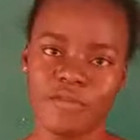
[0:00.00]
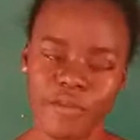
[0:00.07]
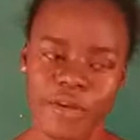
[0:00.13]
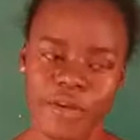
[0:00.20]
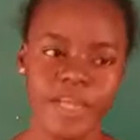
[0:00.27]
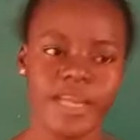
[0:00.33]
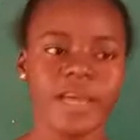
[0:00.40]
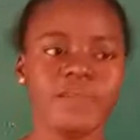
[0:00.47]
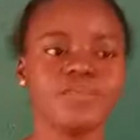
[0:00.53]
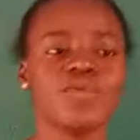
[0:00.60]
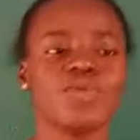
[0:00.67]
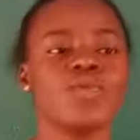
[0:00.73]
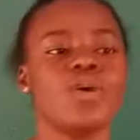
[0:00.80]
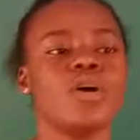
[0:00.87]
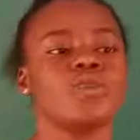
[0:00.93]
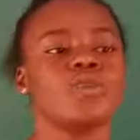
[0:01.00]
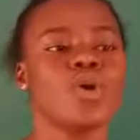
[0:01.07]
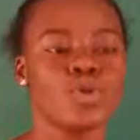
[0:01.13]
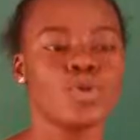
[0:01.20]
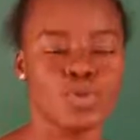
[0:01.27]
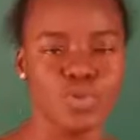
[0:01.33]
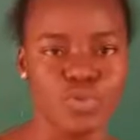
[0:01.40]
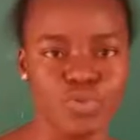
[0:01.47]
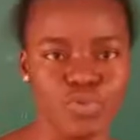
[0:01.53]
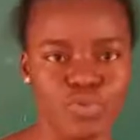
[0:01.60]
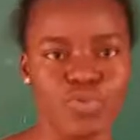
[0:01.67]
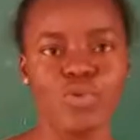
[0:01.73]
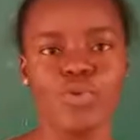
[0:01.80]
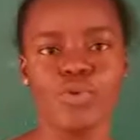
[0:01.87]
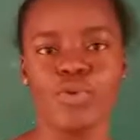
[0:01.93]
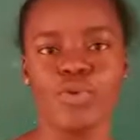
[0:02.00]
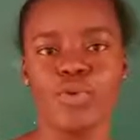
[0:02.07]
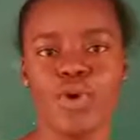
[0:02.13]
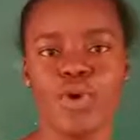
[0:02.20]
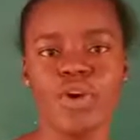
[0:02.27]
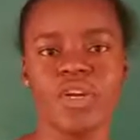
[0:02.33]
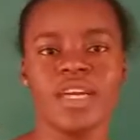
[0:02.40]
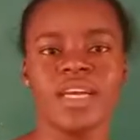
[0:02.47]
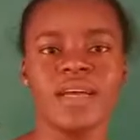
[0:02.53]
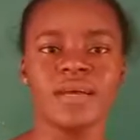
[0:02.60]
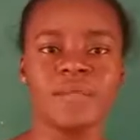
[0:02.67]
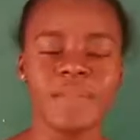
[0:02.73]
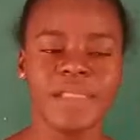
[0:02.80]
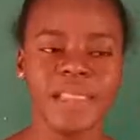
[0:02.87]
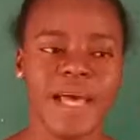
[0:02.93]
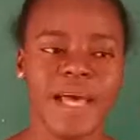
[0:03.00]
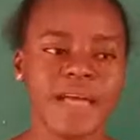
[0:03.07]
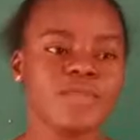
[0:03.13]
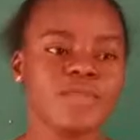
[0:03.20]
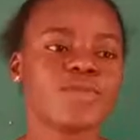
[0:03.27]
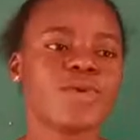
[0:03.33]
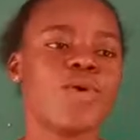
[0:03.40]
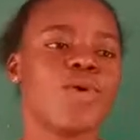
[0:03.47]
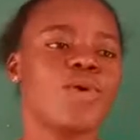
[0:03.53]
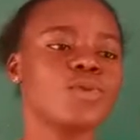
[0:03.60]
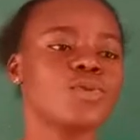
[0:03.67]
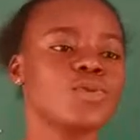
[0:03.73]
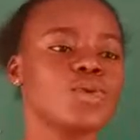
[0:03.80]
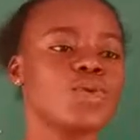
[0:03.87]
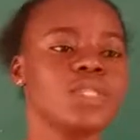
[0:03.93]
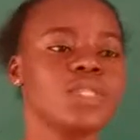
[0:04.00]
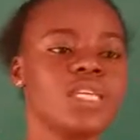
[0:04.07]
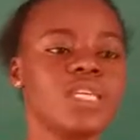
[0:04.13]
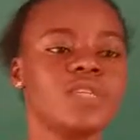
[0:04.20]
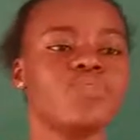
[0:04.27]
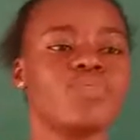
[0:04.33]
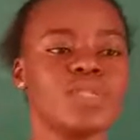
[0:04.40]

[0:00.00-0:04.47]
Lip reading: for them to what? To grow. Plants also need